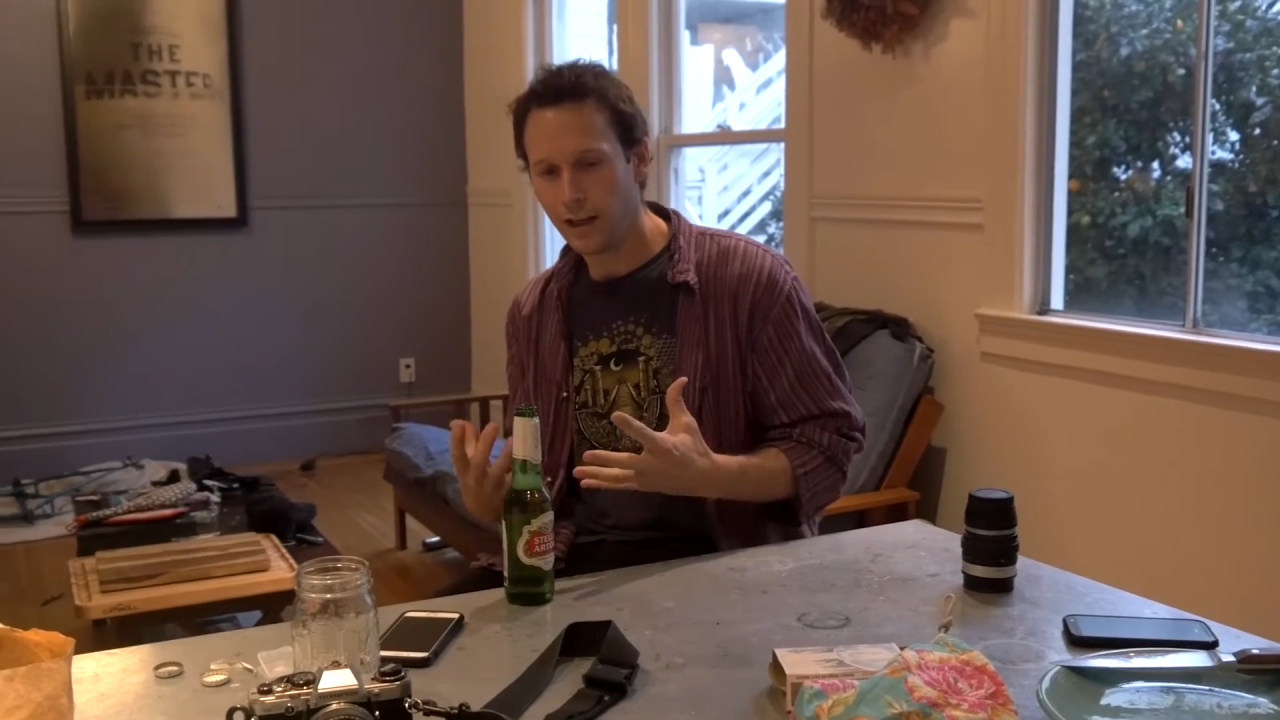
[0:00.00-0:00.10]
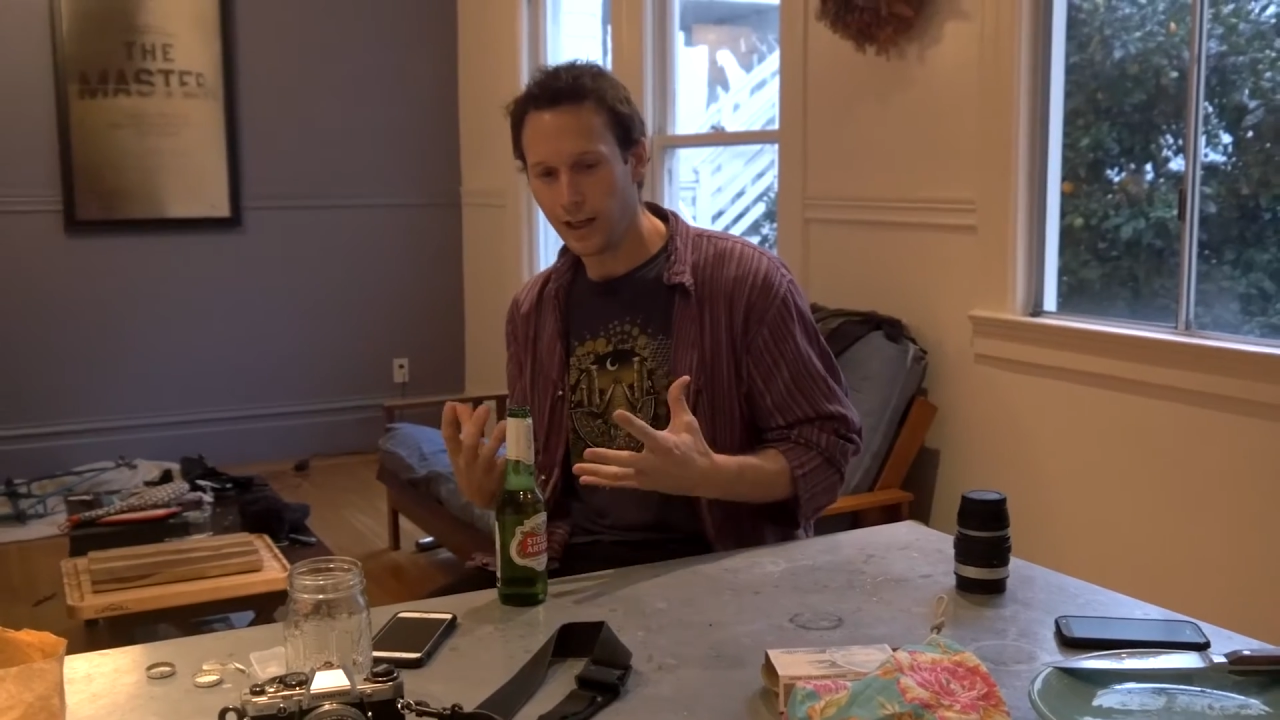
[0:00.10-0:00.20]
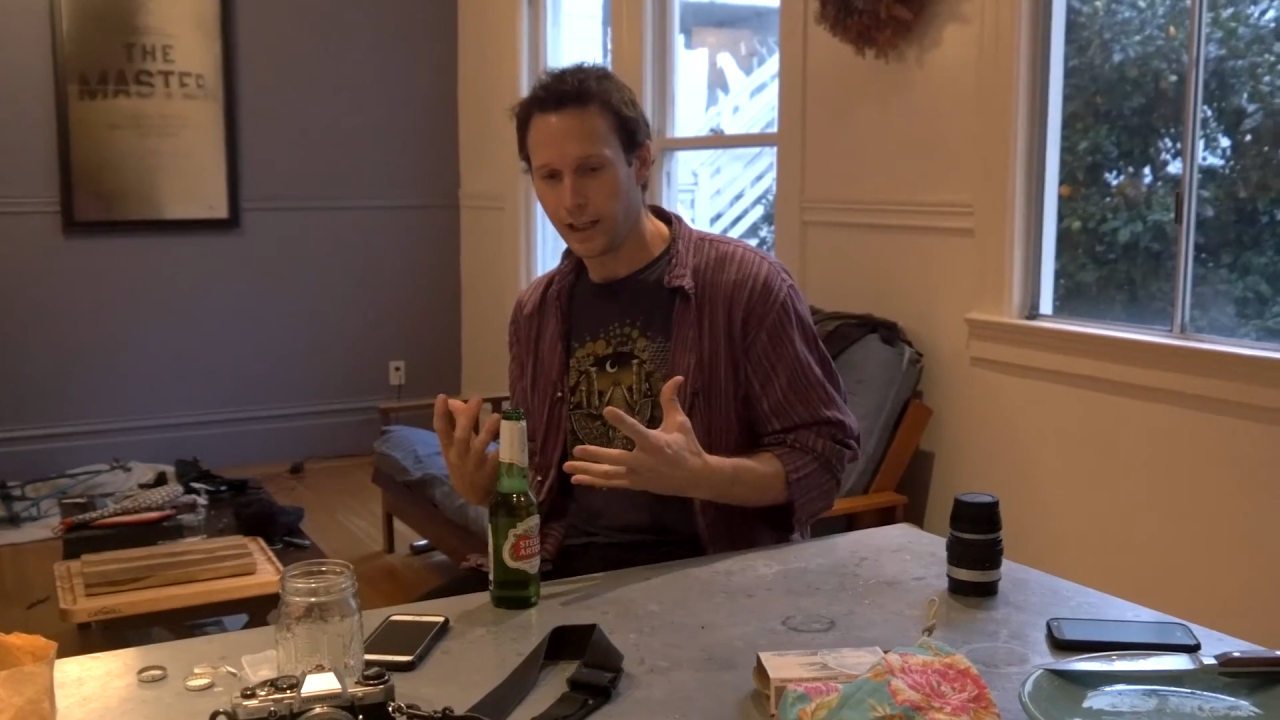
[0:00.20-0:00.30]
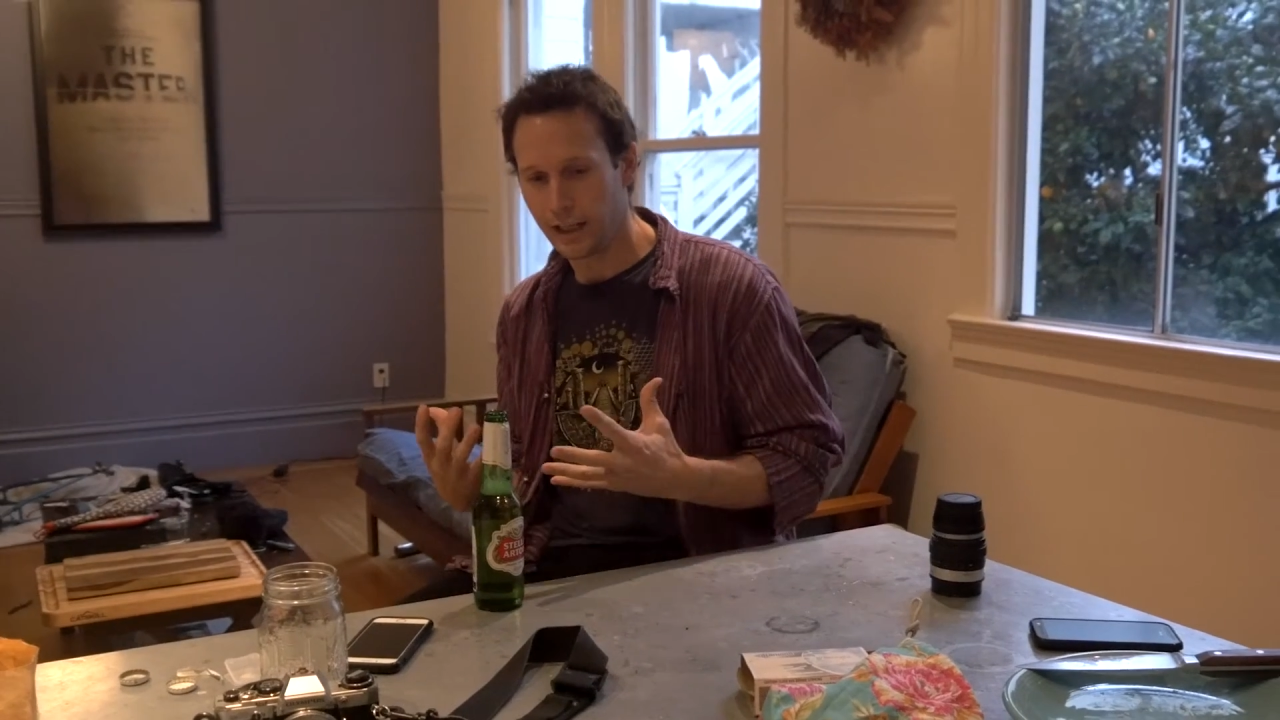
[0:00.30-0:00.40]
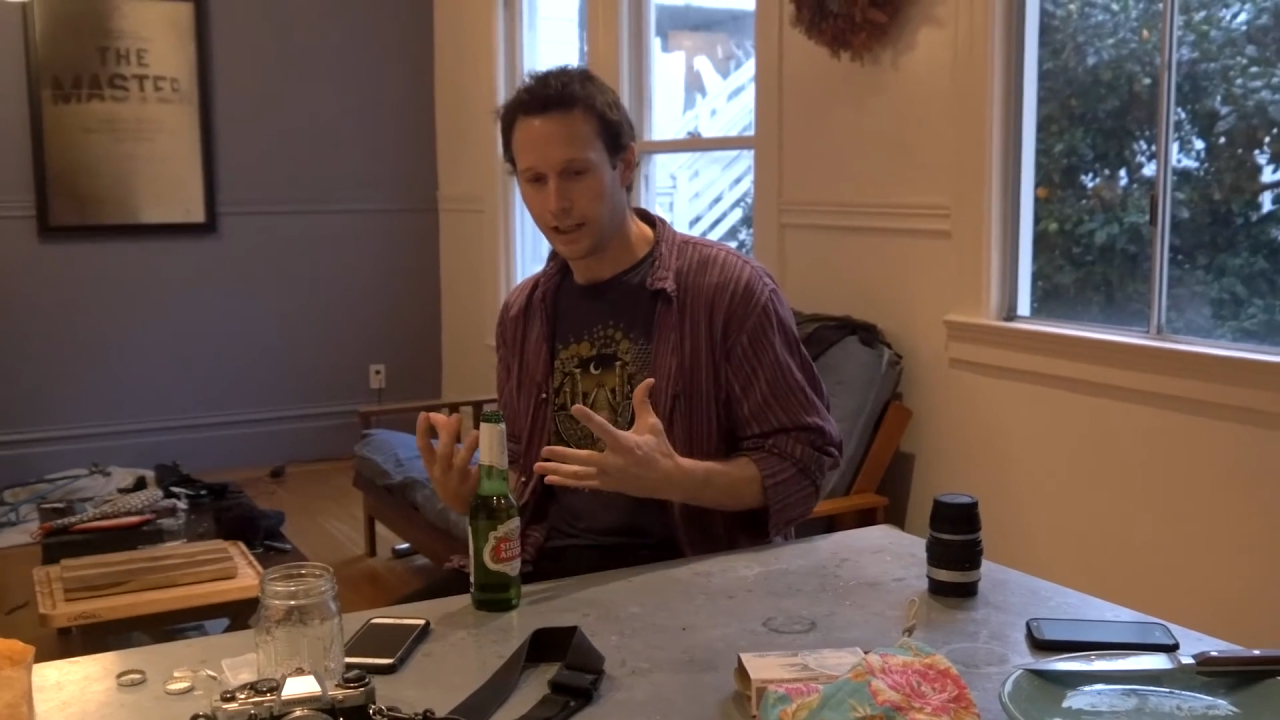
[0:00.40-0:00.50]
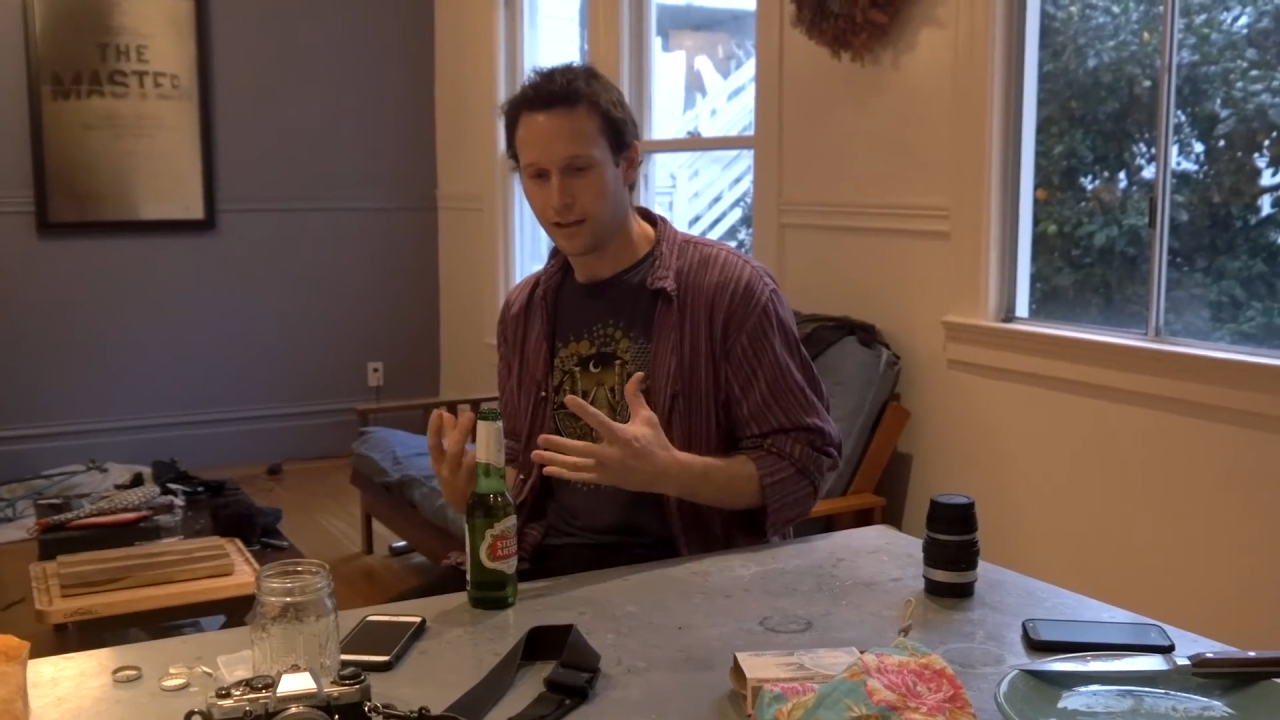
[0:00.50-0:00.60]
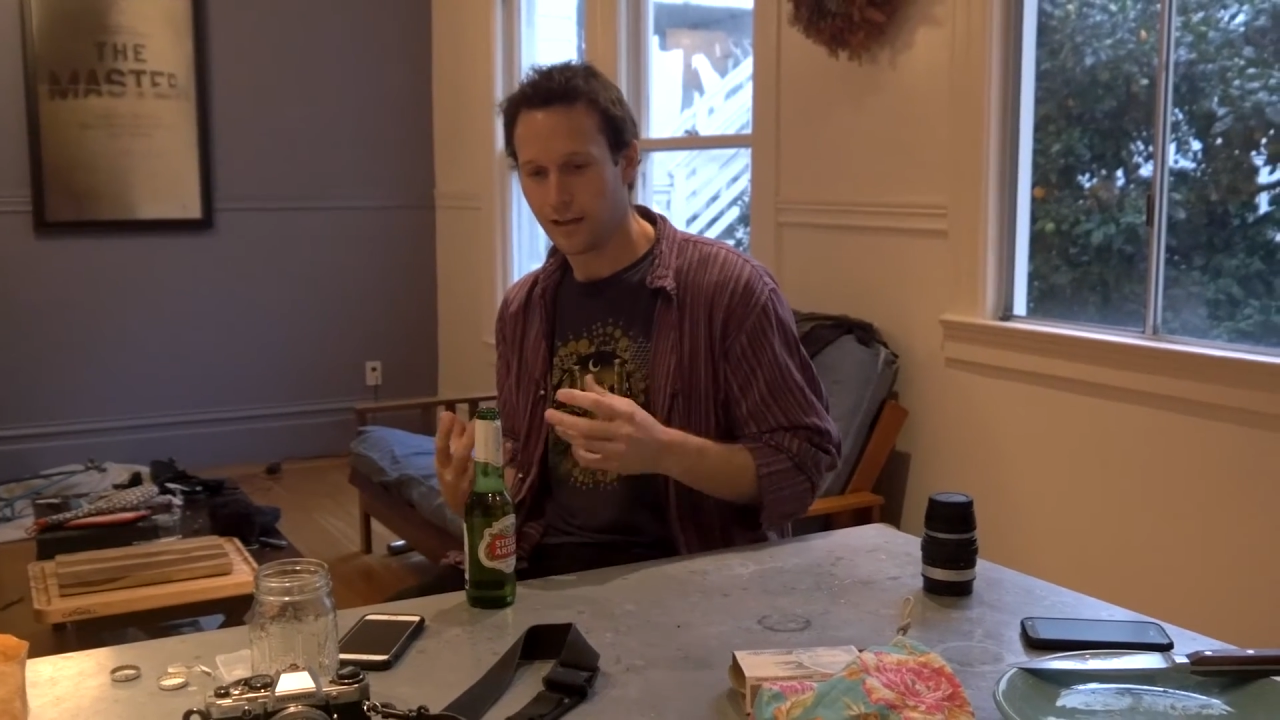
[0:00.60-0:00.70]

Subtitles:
I